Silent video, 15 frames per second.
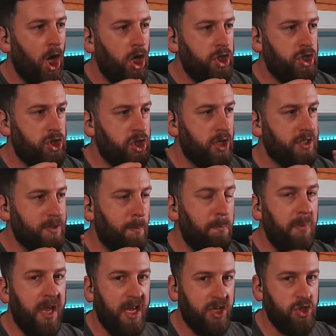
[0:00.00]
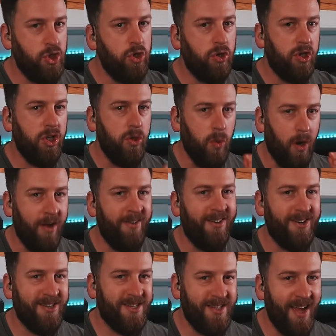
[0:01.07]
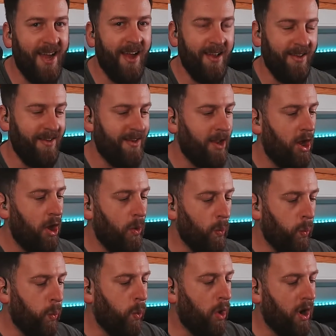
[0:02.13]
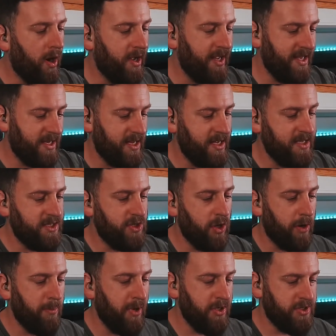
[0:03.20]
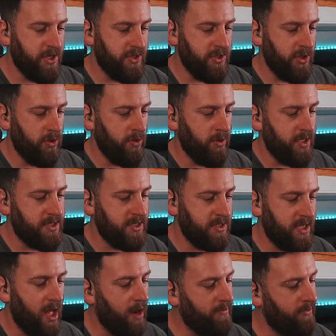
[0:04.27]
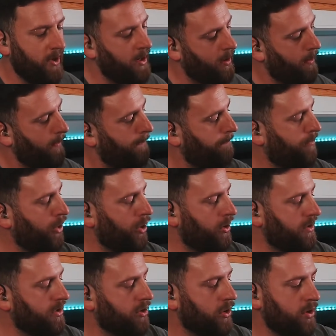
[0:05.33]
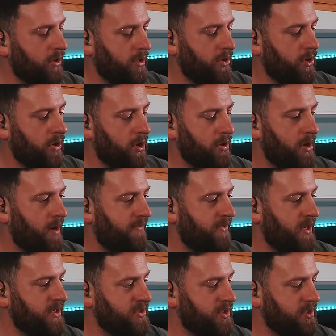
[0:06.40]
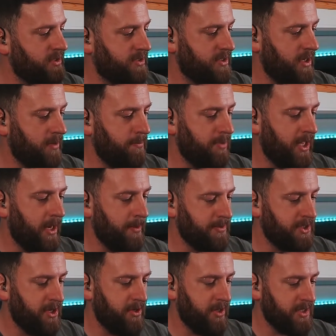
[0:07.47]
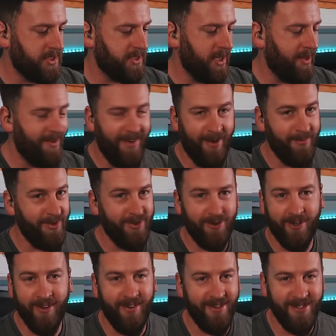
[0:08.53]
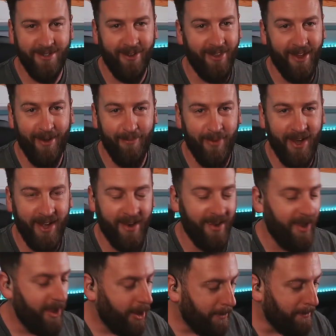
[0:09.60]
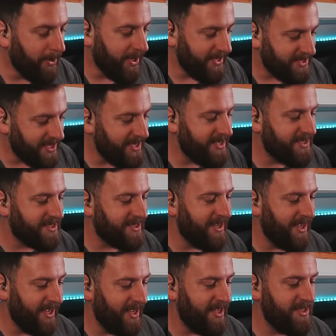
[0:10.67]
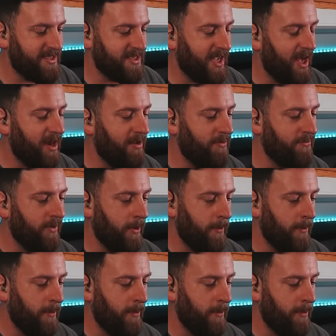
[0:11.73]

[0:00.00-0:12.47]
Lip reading: just make sure you understand what it is you're about to do. This is kind of like putting the gauntlet on in Avengers and being able to do this. I'm joking, it's not that bad, but it is kind of